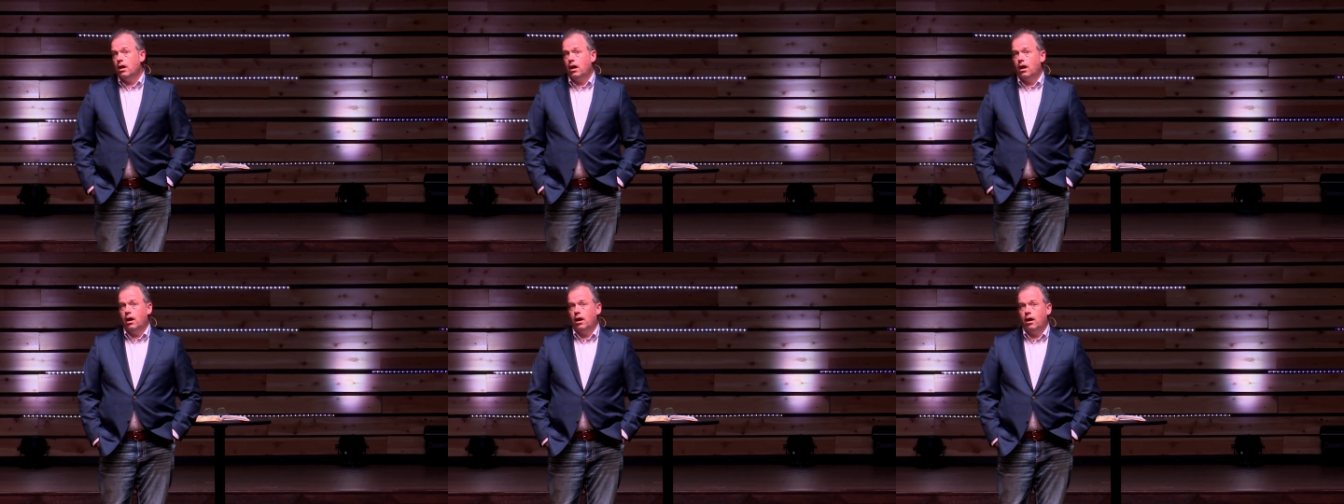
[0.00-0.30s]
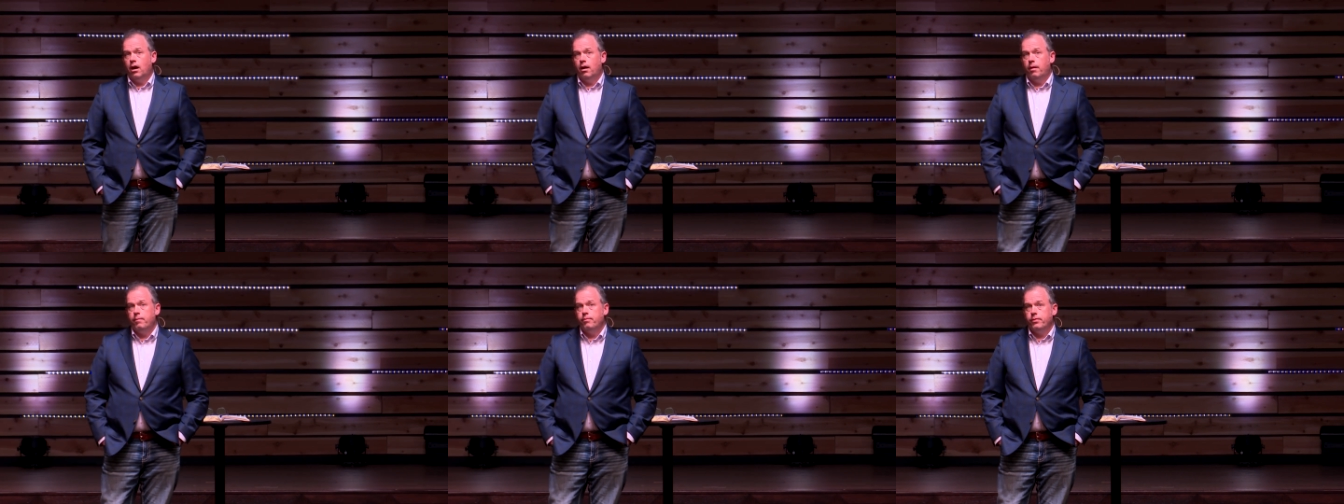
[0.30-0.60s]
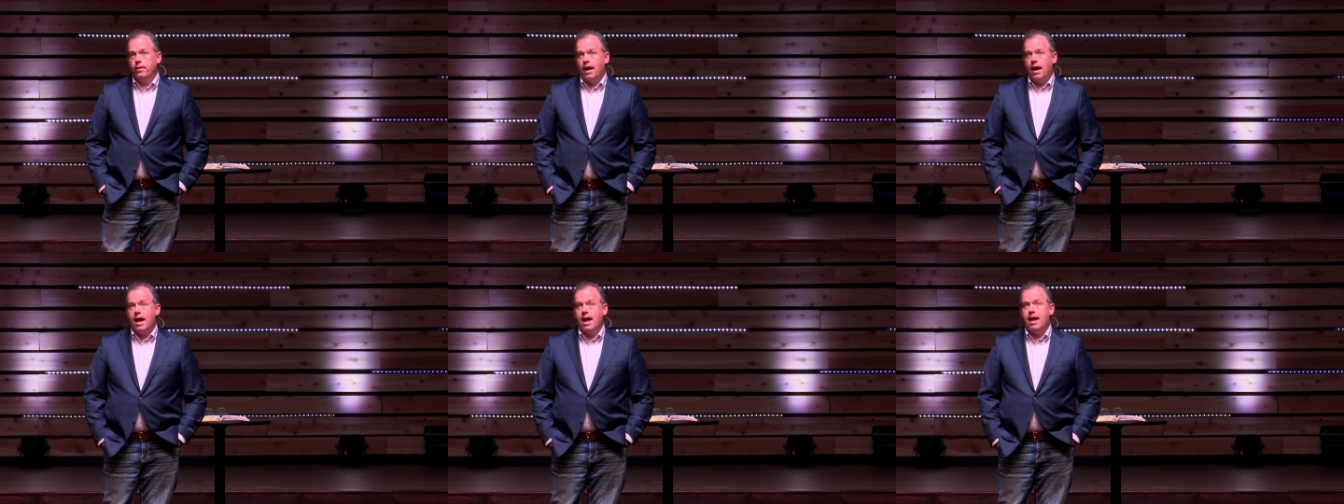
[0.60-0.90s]
Uh,
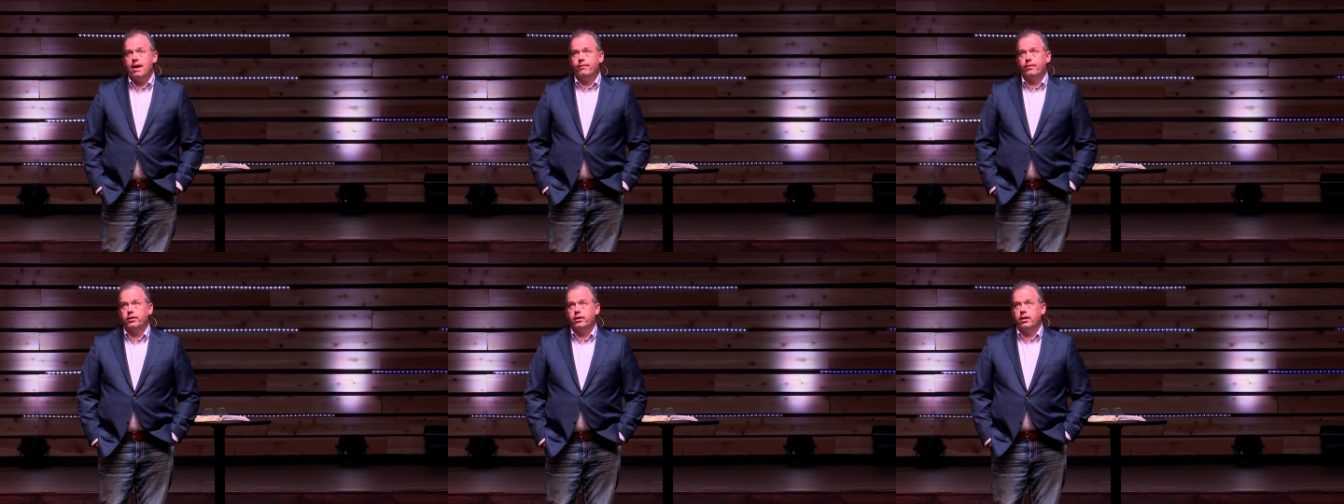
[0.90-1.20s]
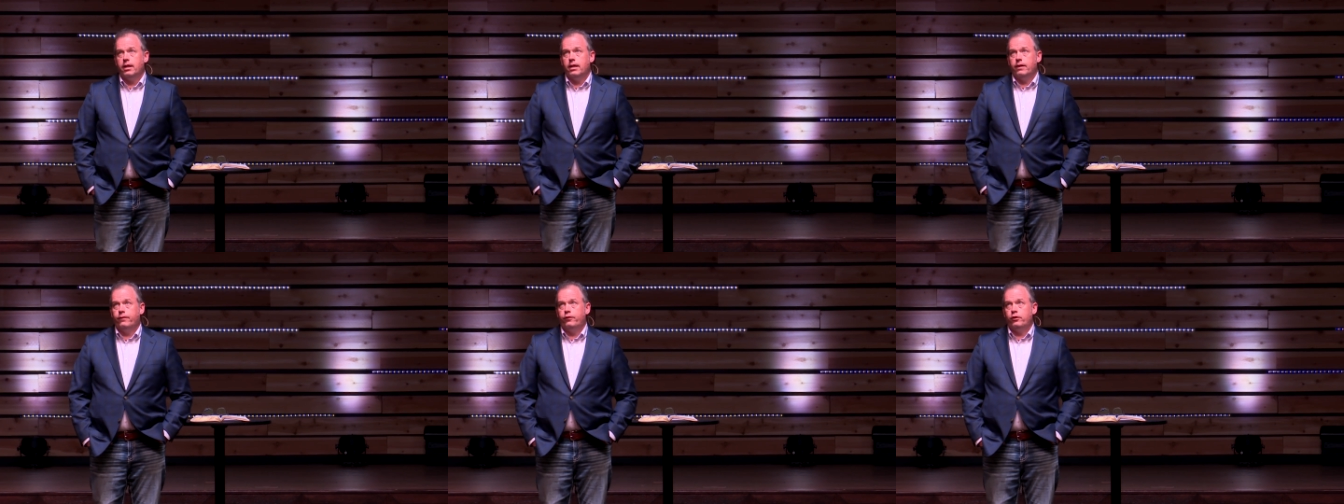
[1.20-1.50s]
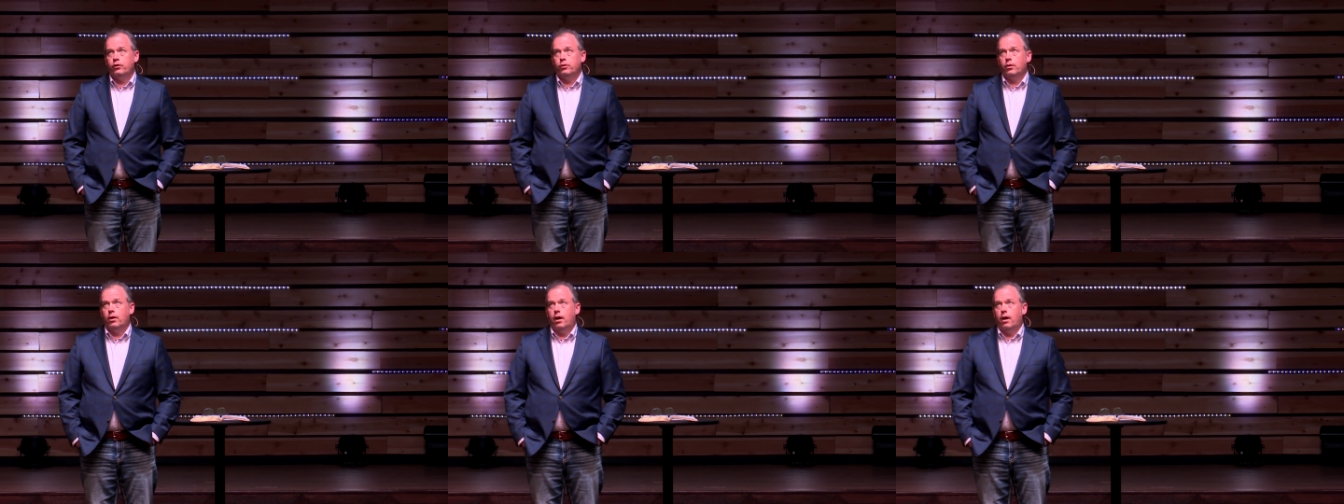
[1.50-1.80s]
I have an, uh, if
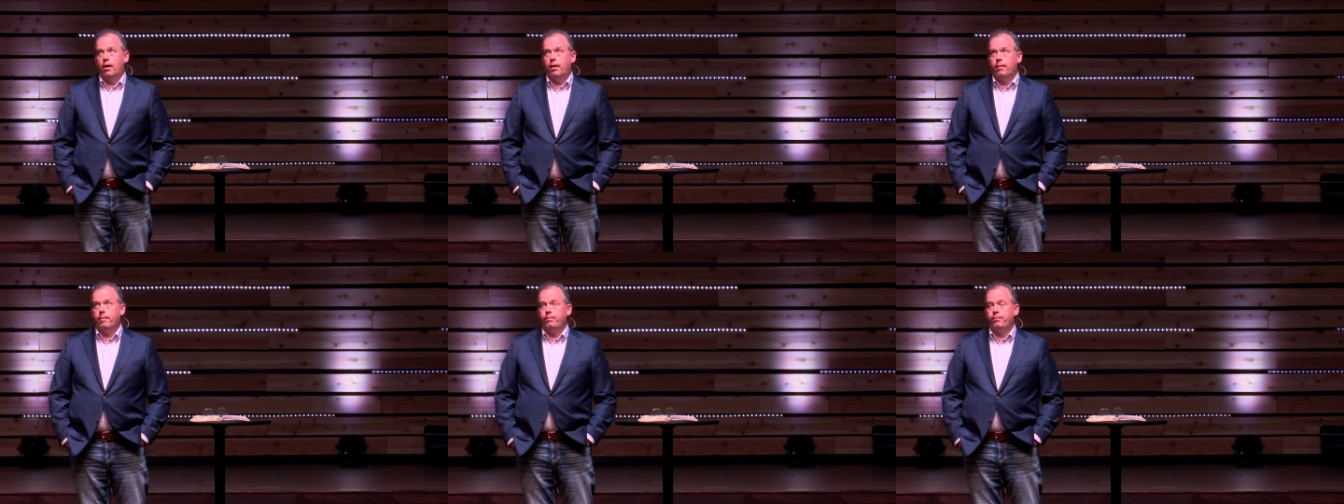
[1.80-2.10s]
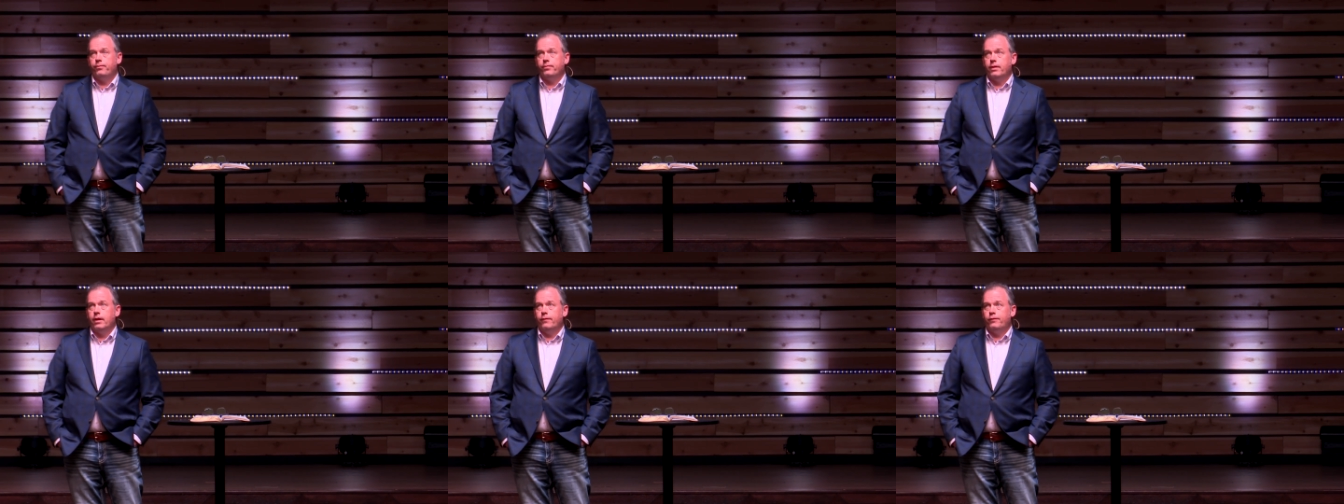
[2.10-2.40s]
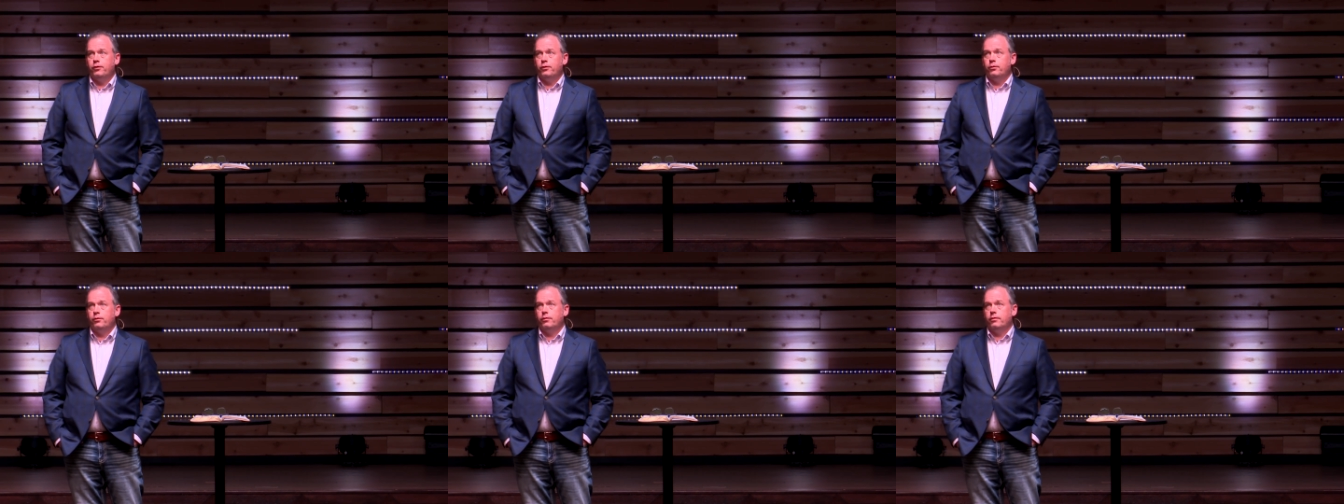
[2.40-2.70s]
you, um,
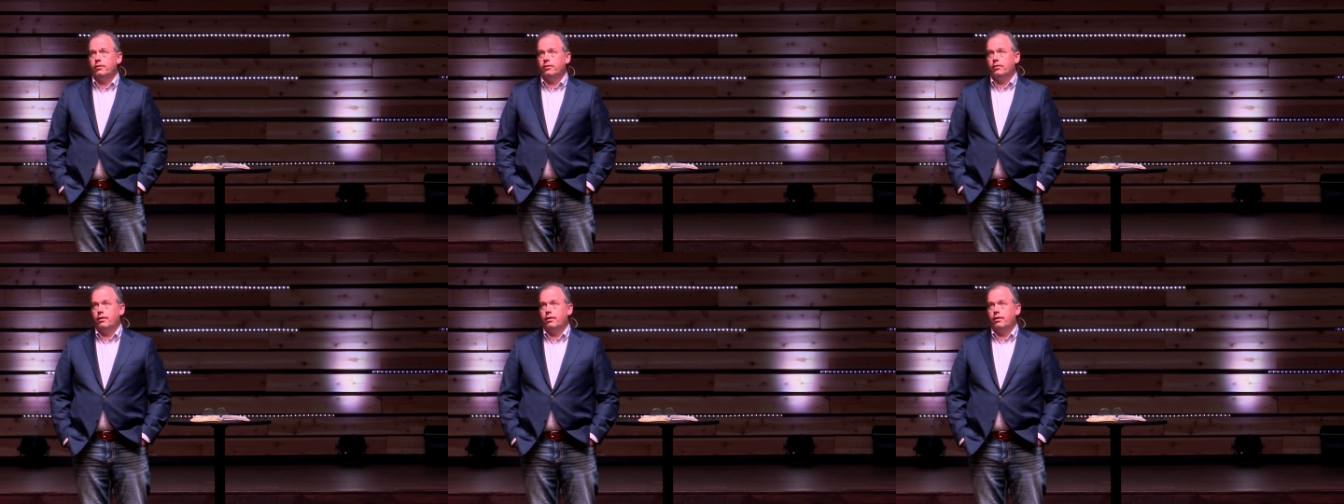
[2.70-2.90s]
if you,